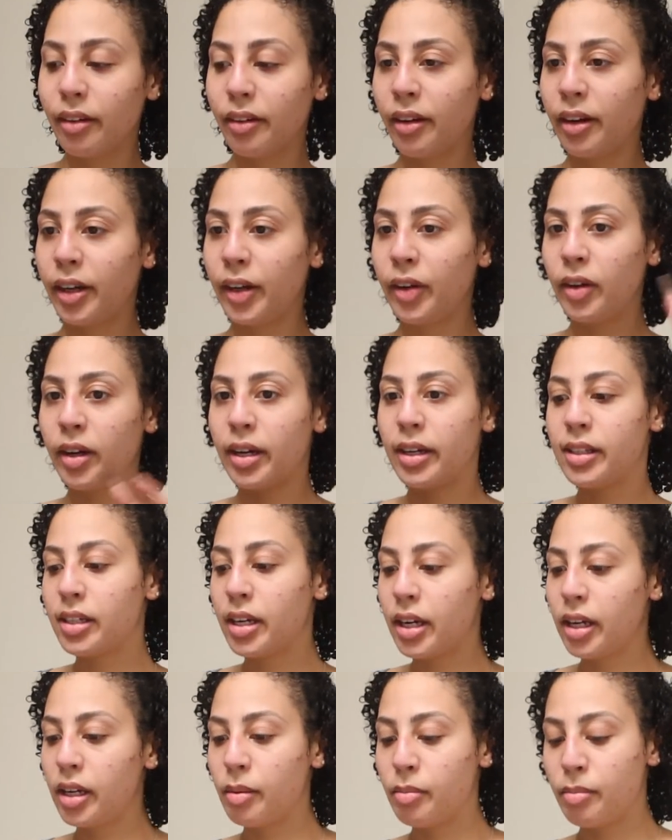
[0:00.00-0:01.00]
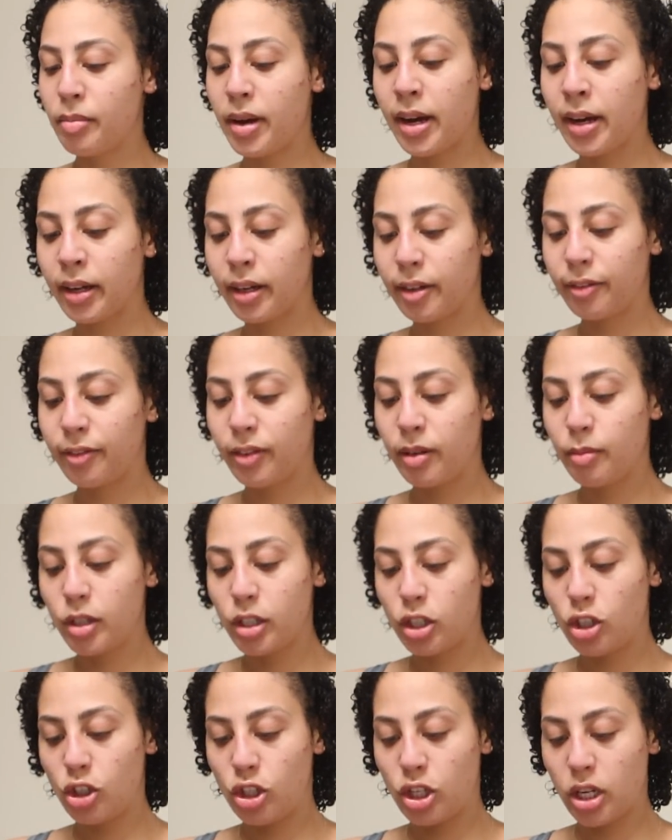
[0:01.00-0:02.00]
All right, you guys, I am back from
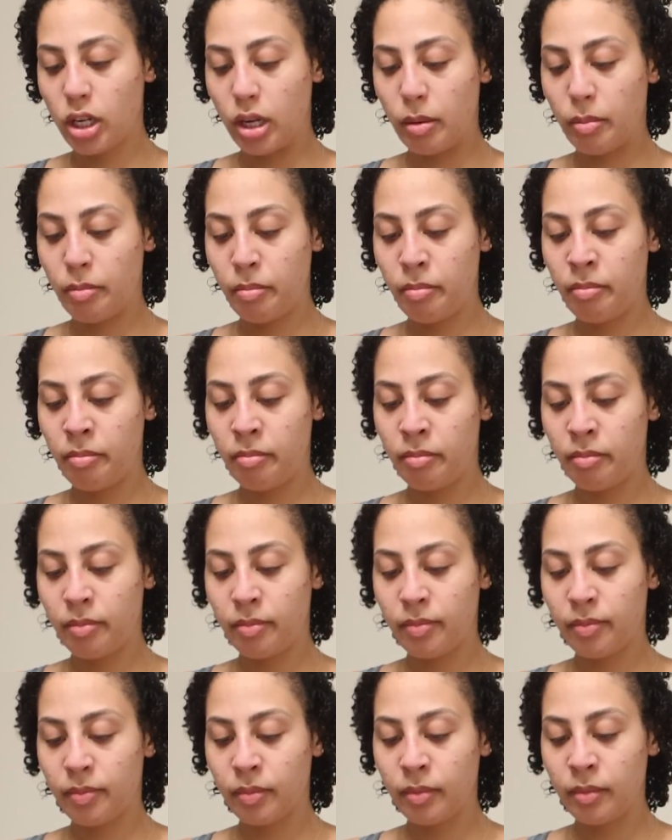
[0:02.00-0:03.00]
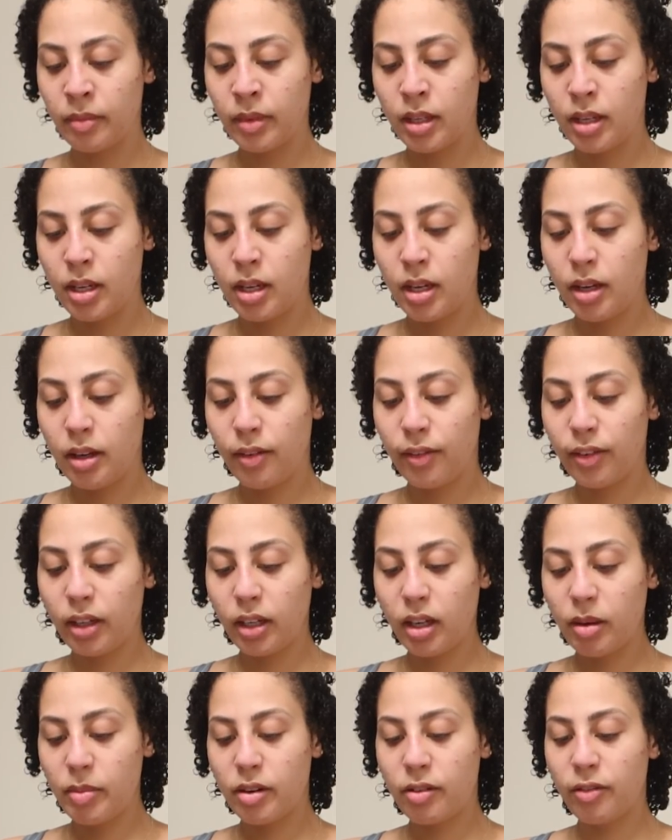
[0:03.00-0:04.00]
the gym. I feel
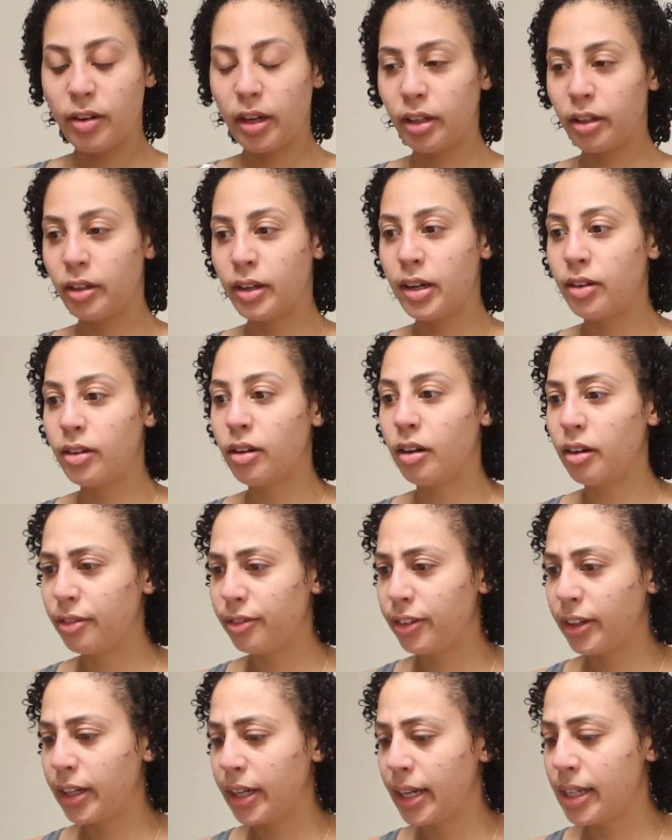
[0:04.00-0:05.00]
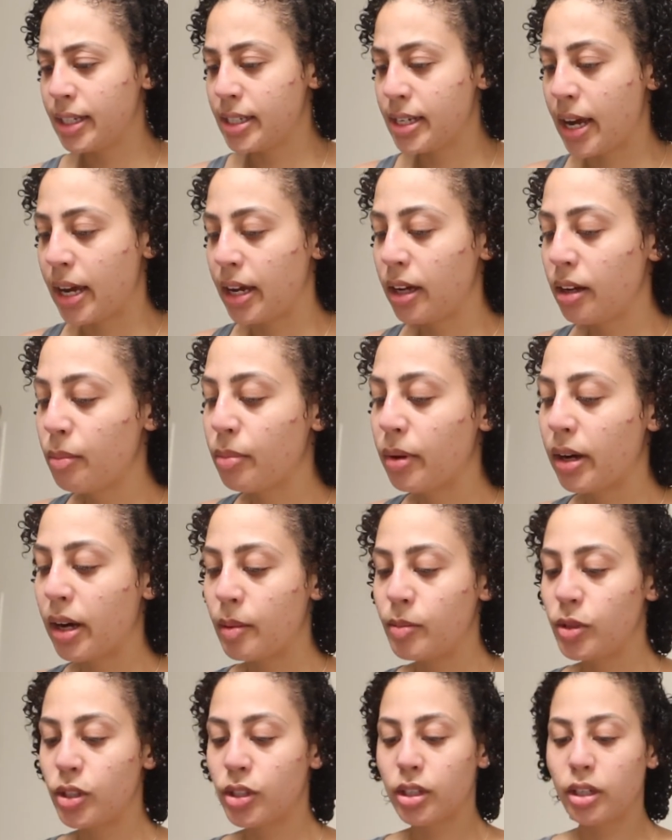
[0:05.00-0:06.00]
like I've been running around all freaking day, but
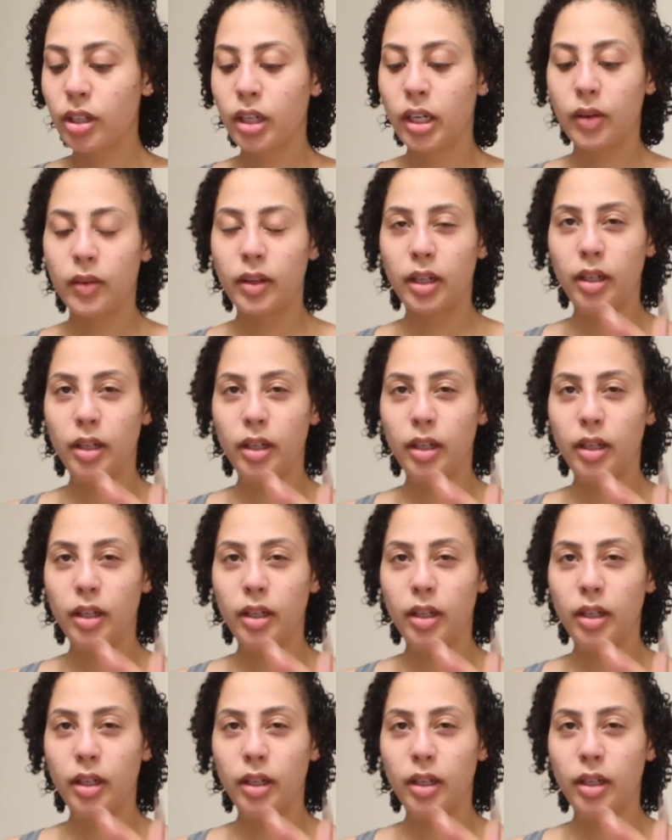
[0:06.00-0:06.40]
I'm just gonna go